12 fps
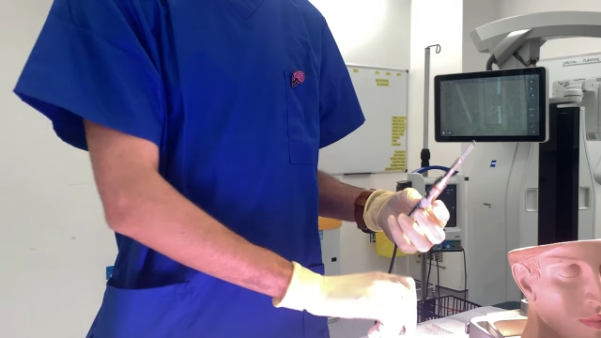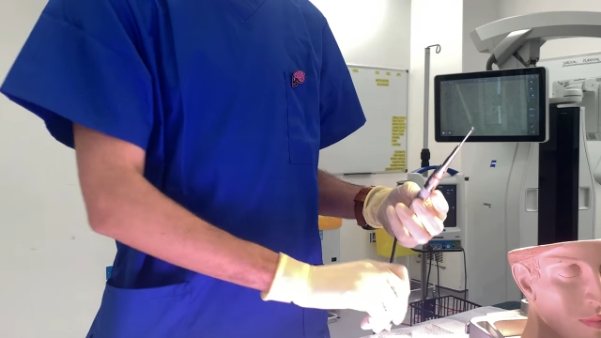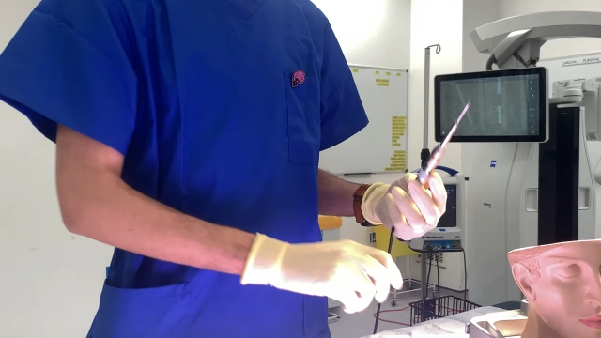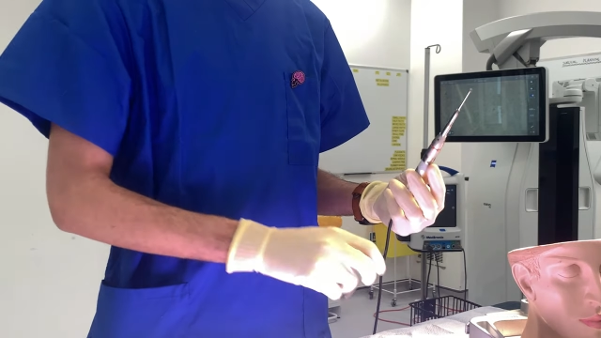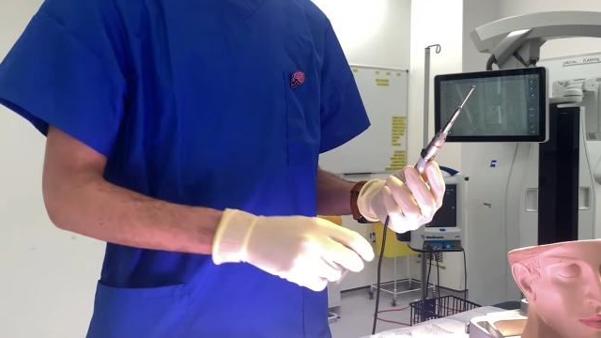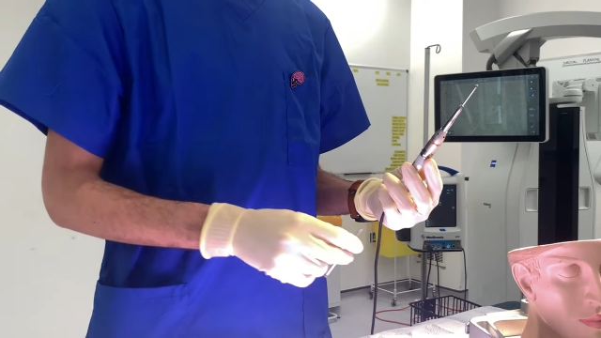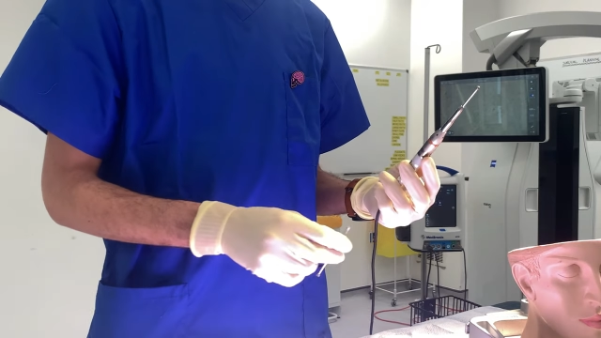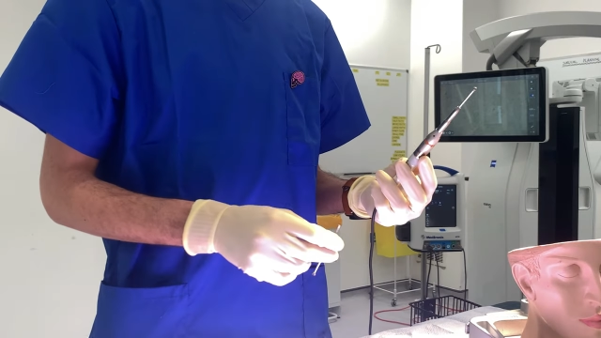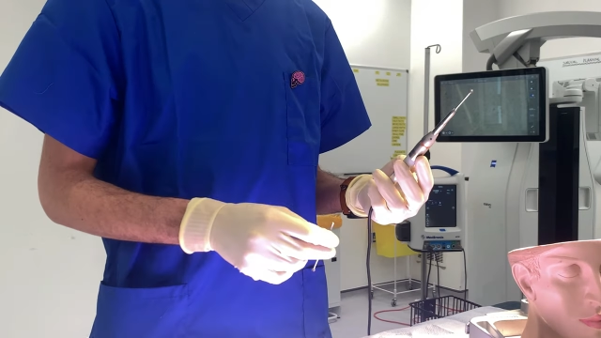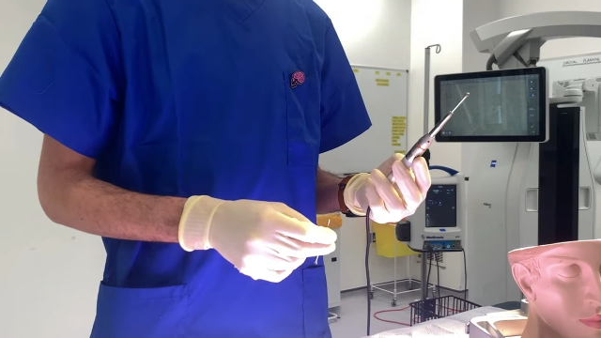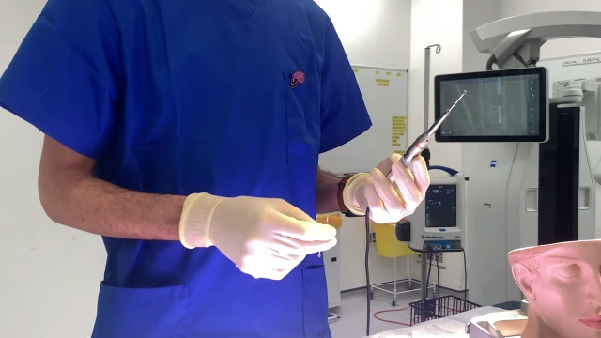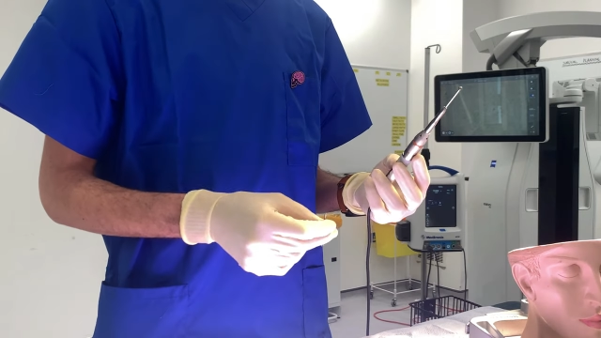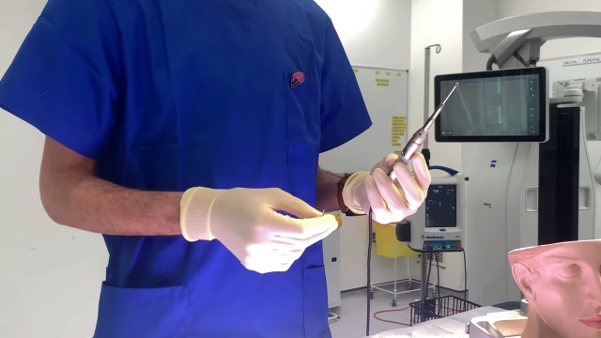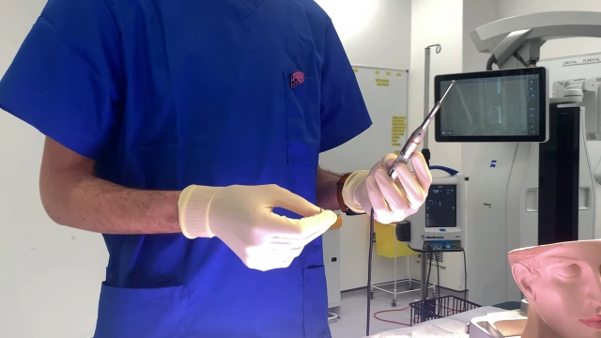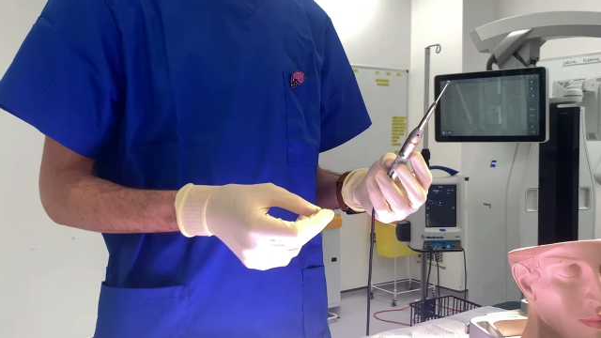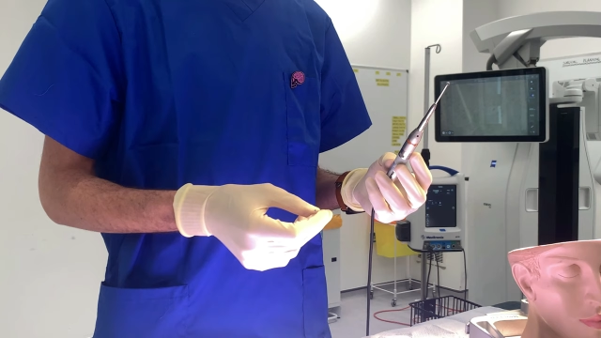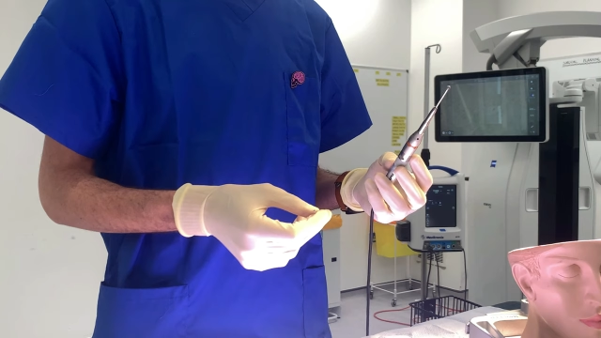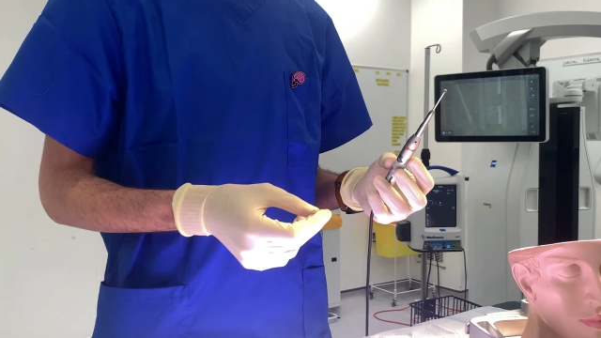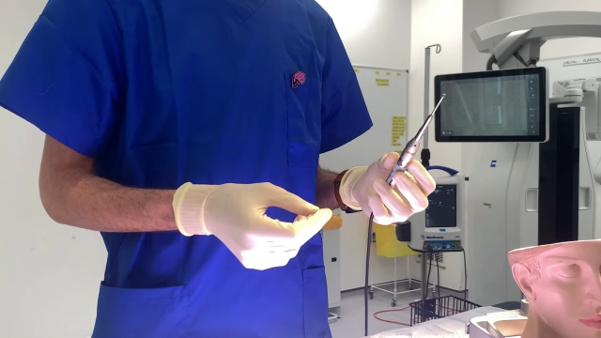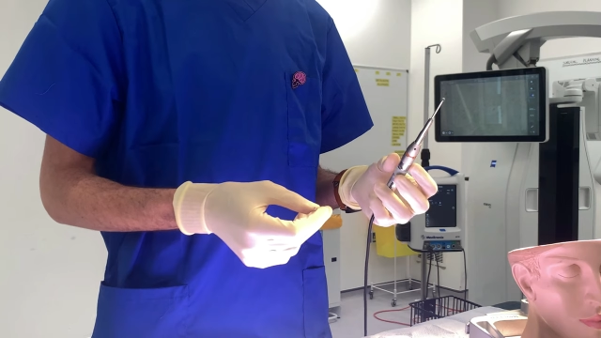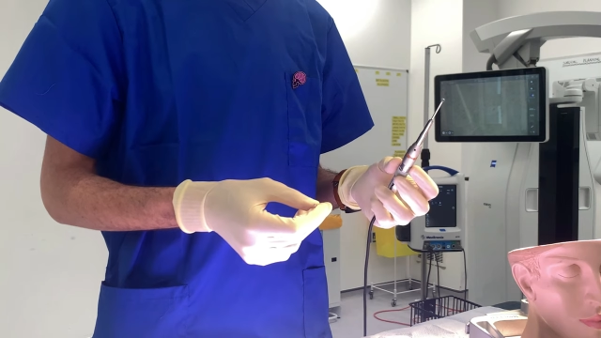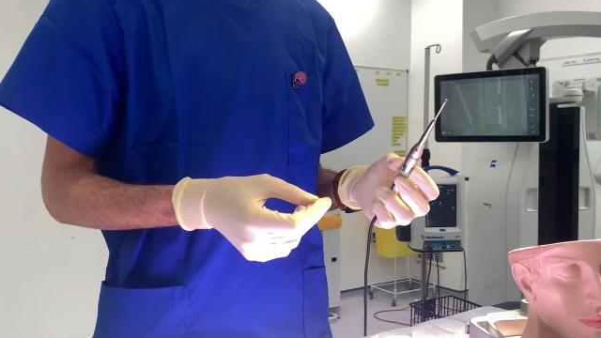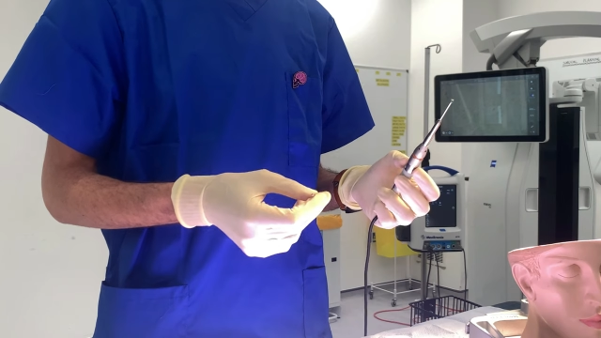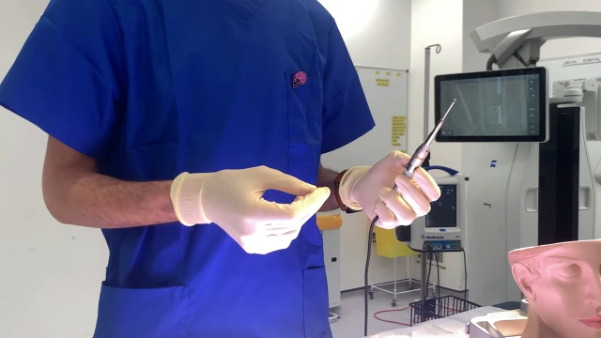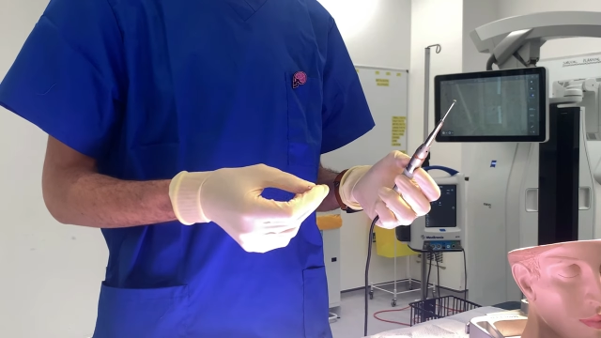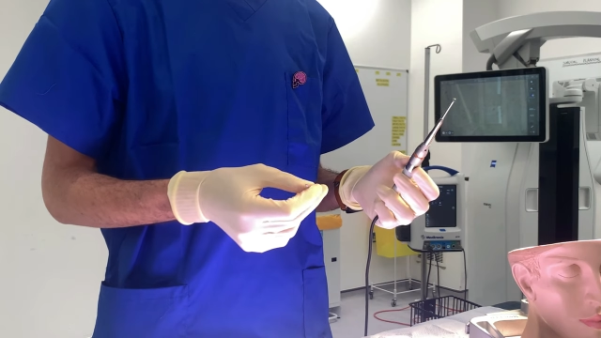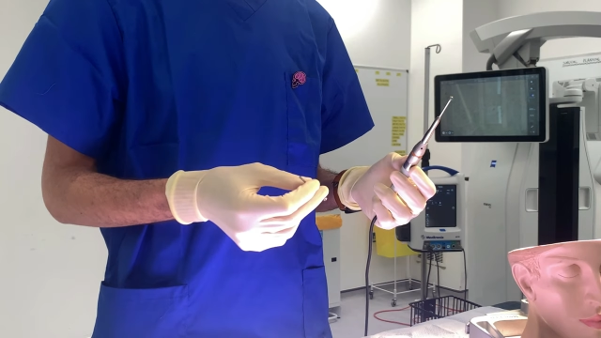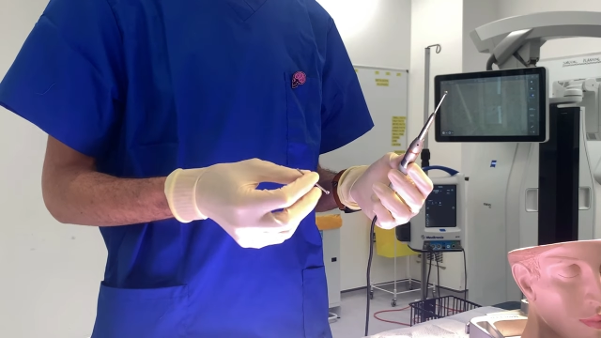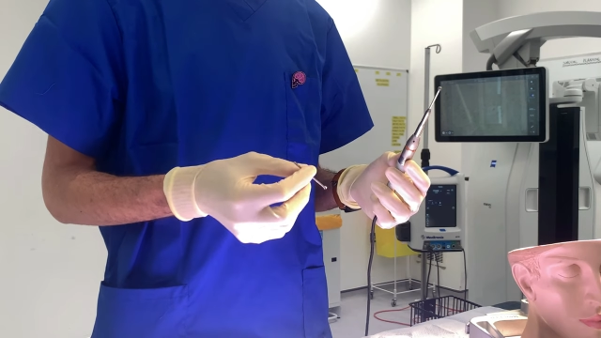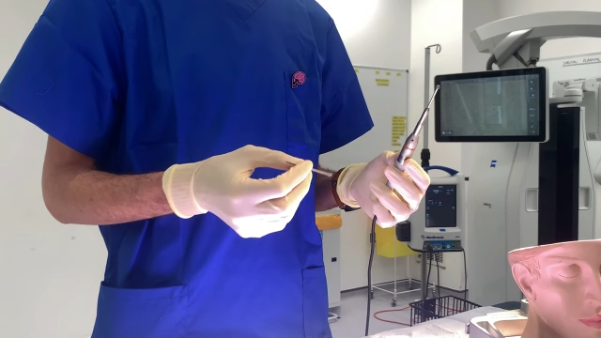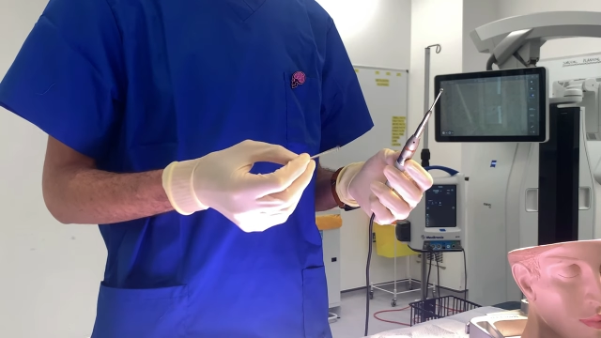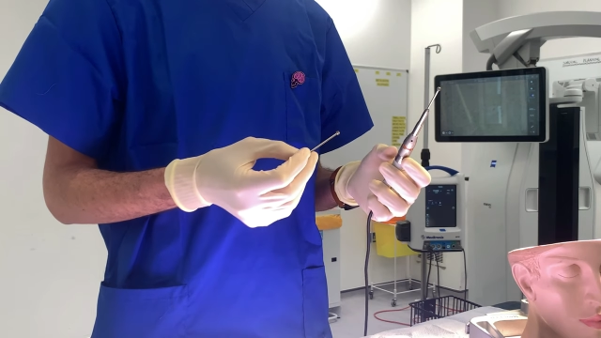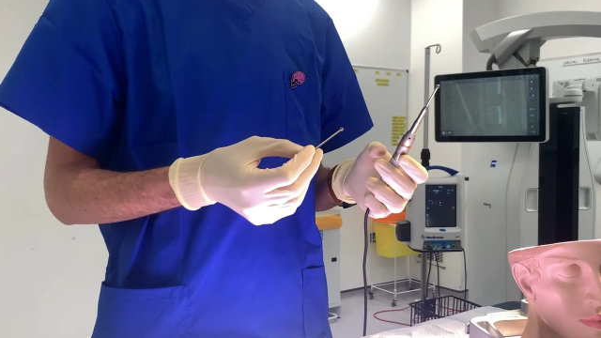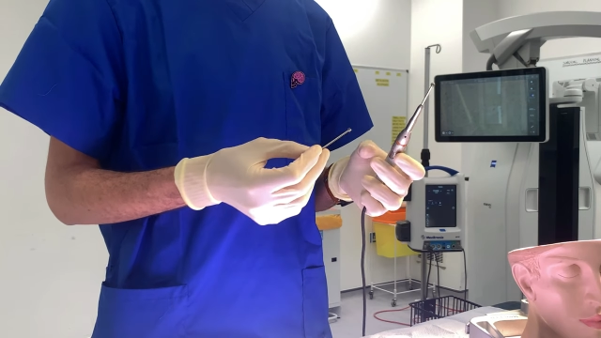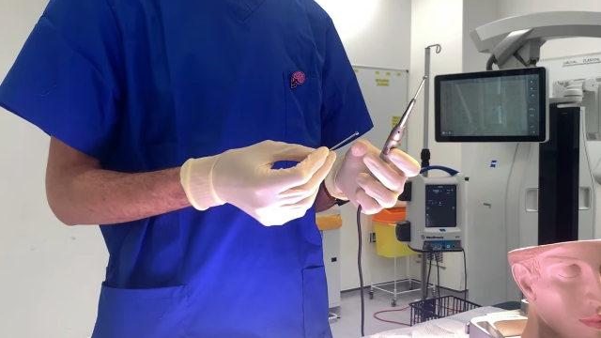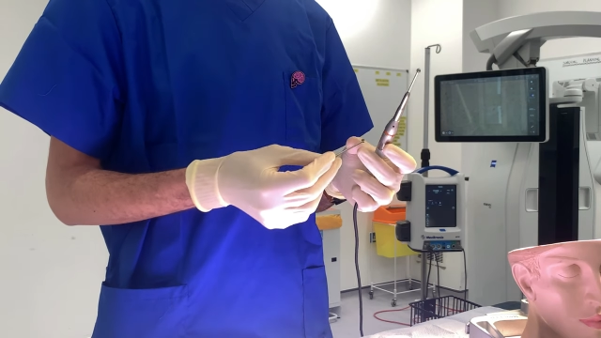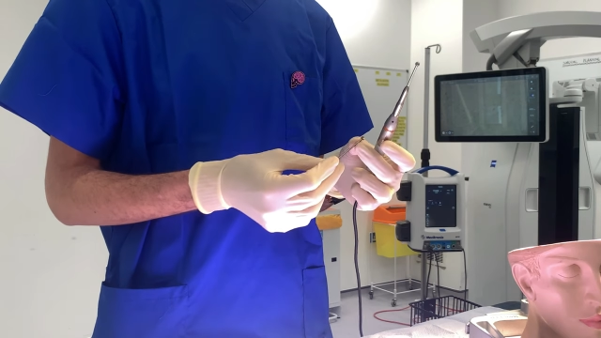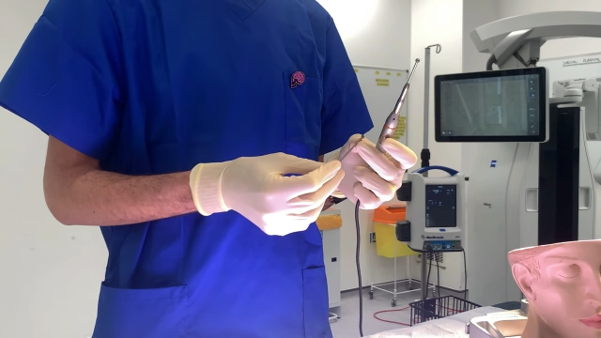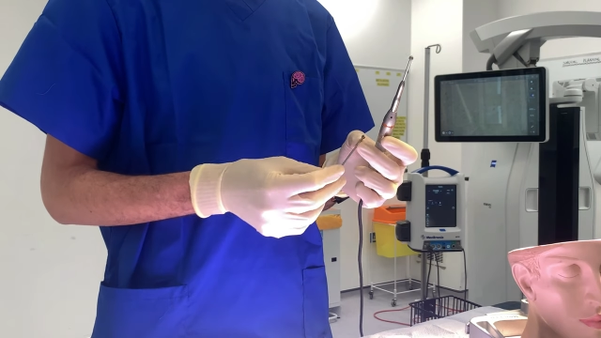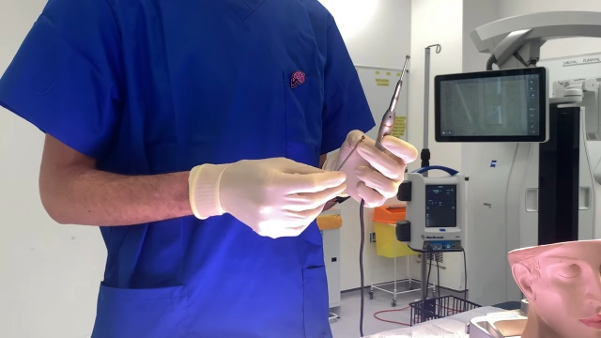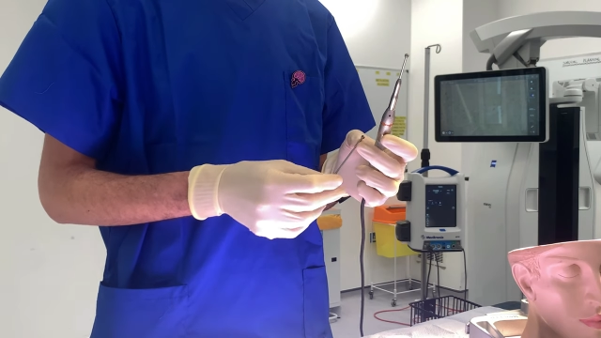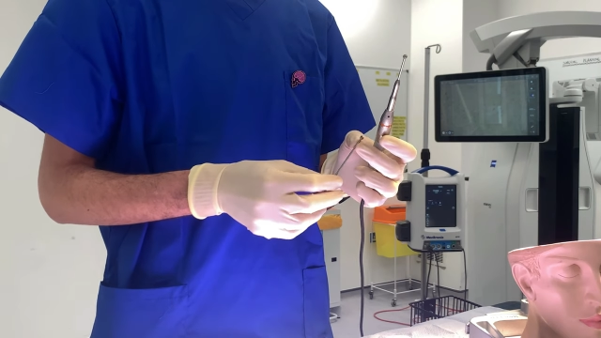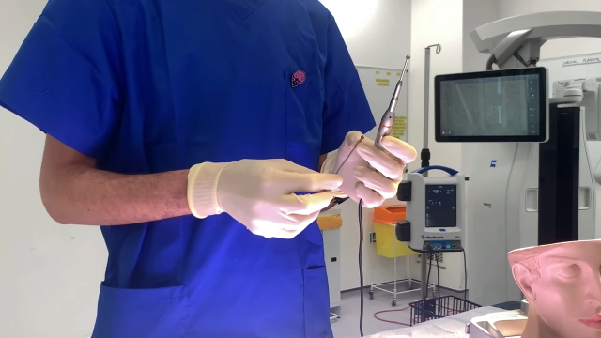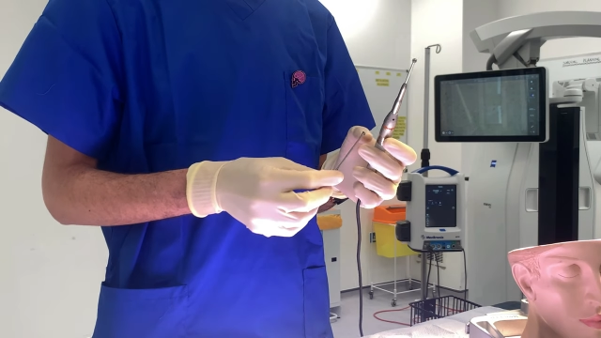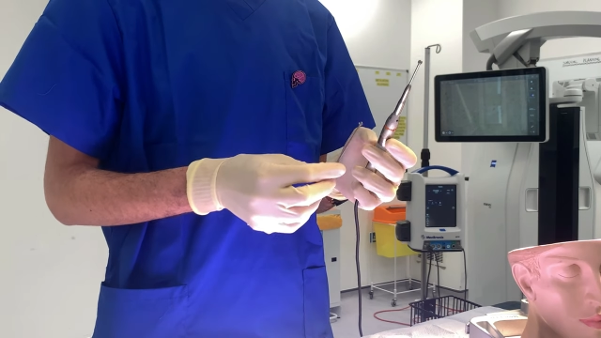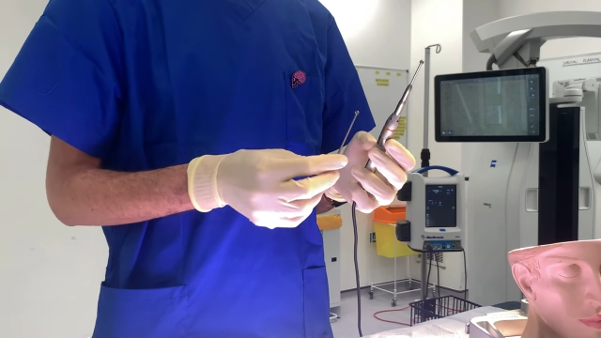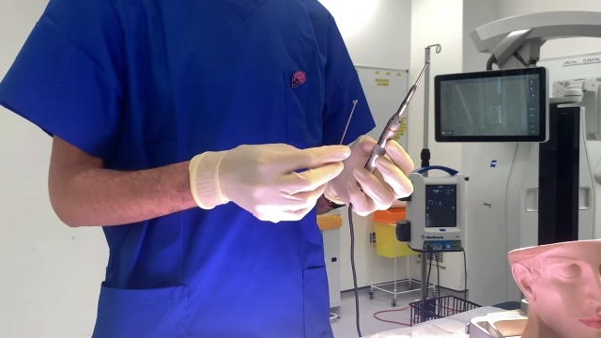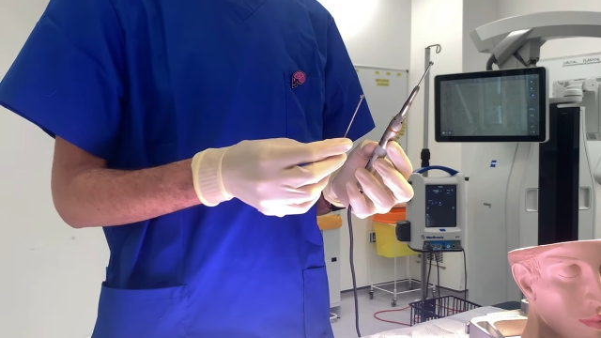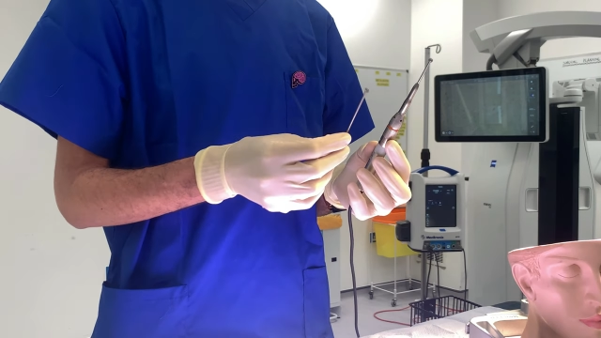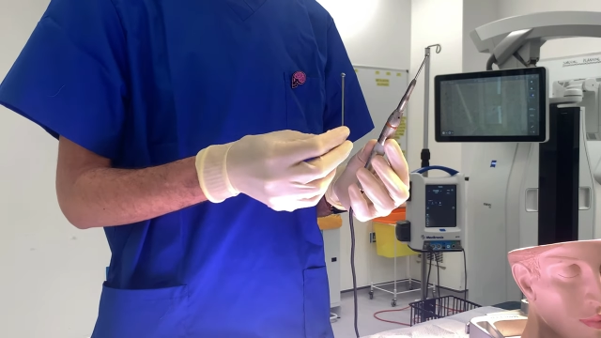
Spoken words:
[unreadable: no face in view]